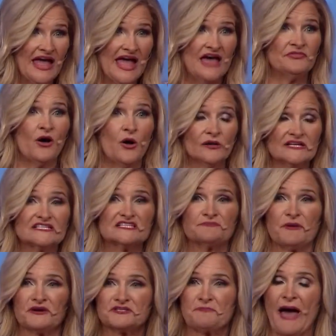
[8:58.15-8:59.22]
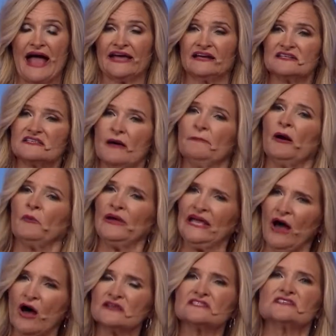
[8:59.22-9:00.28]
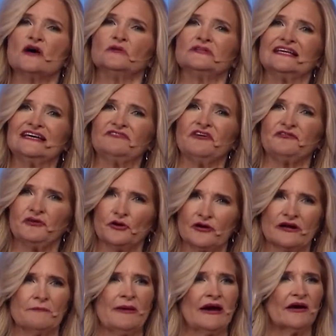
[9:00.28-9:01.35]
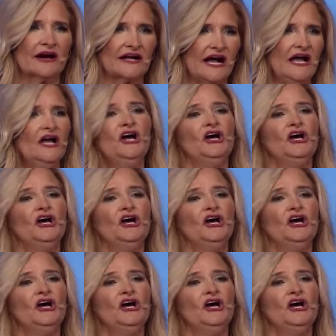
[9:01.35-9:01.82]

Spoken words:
And the Holy Spirit's backing us up. But we also live, if you're in America,